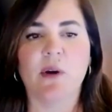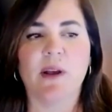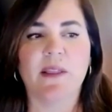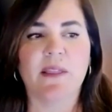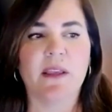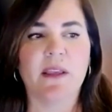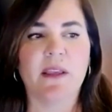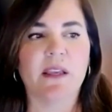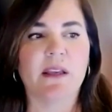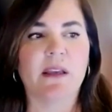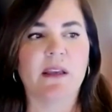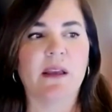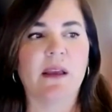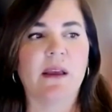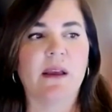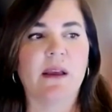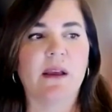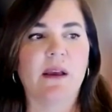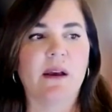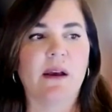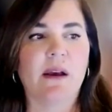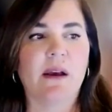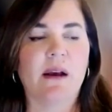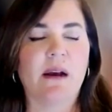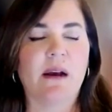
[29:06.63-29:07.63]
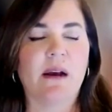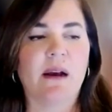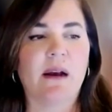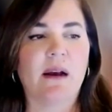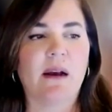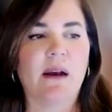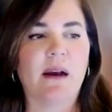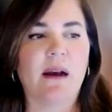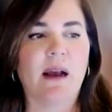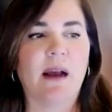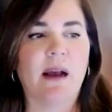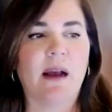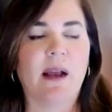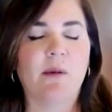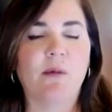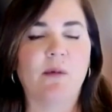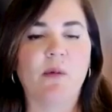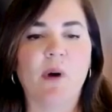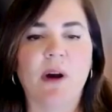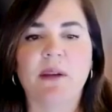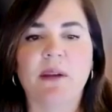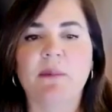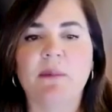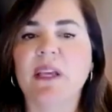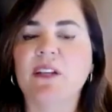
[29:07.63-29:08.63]
I think I
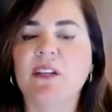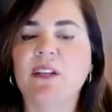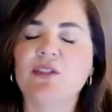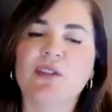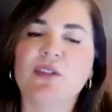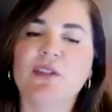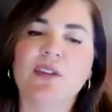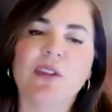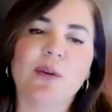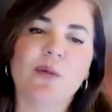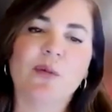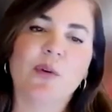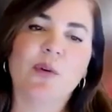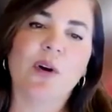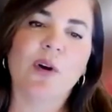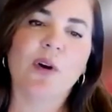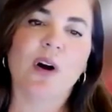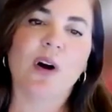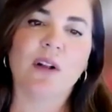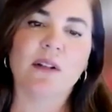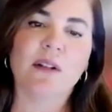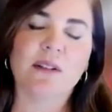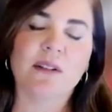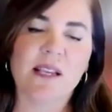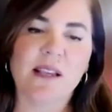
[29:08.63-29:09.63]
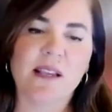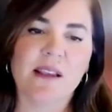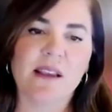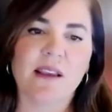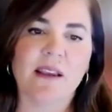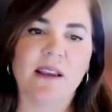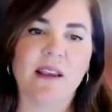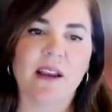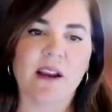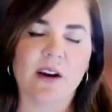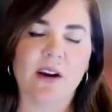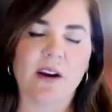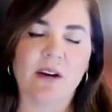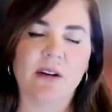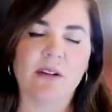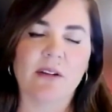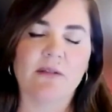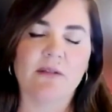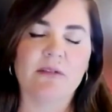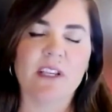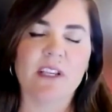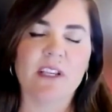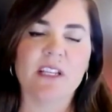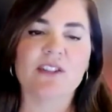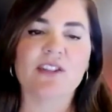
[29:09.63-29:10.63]
want to make sure that we're all taking care
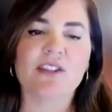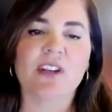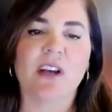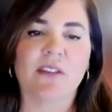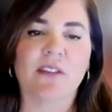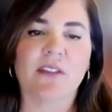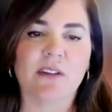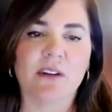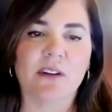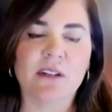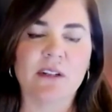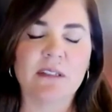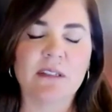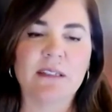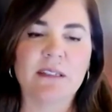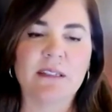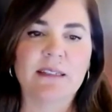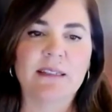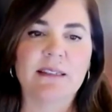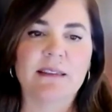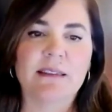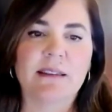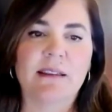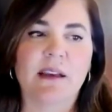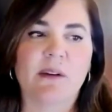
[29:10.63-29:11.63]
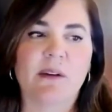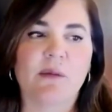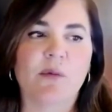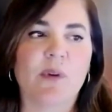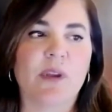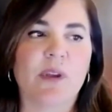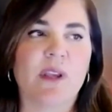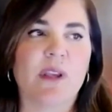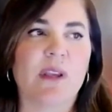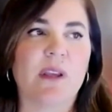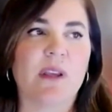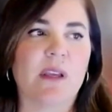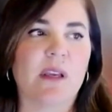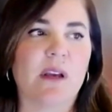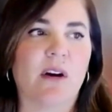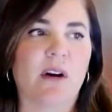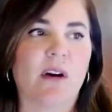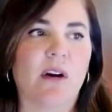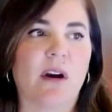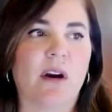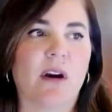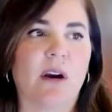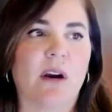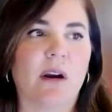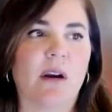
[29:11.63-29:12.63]
of each other, that we
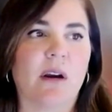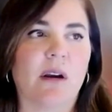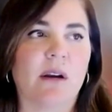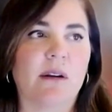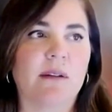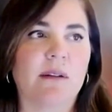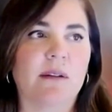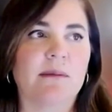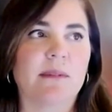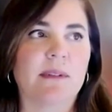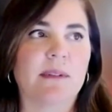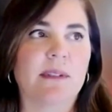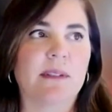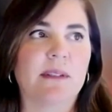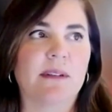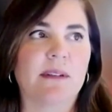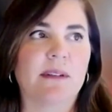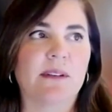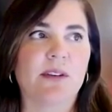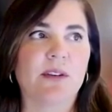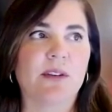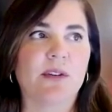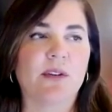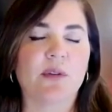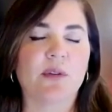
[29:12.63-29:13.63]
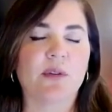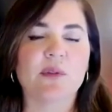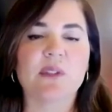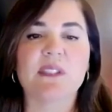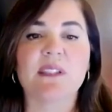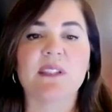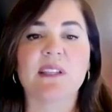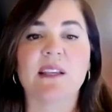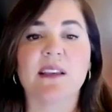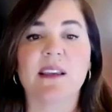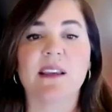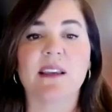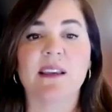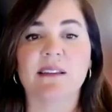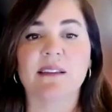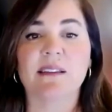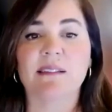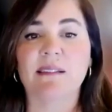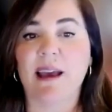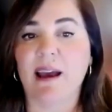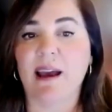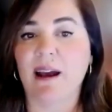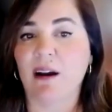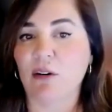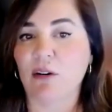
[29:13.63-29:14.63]
are,
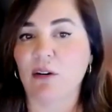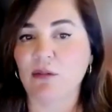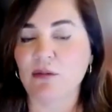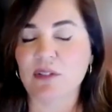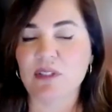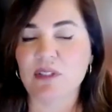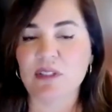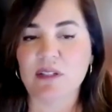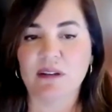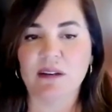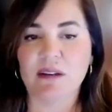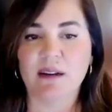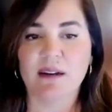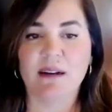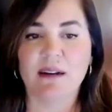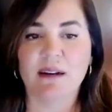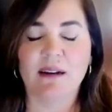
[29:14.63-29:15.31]
seeking out